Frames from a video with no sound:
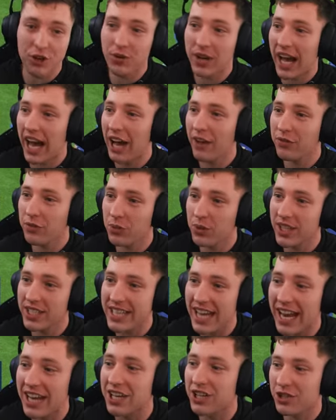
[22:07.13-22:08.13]
shoot
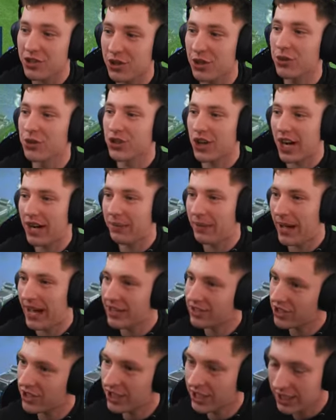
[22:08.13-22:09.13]
afterwards and he's still trying to
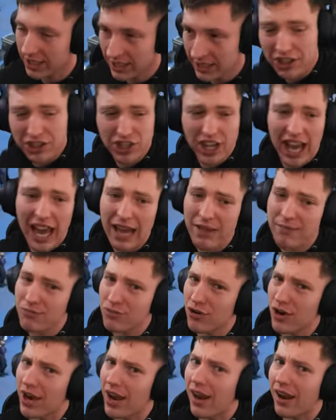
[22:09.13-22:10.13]
pass it. This
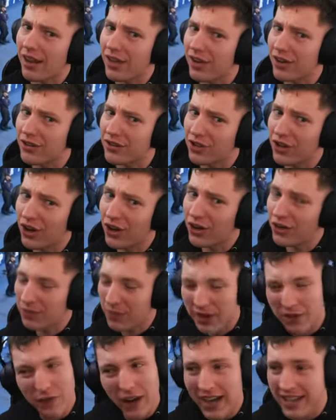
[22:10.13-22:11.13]
game really is good.
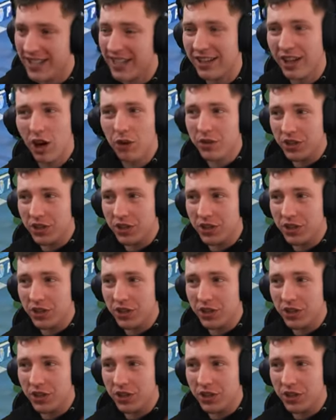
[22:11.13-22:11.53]
We fucked it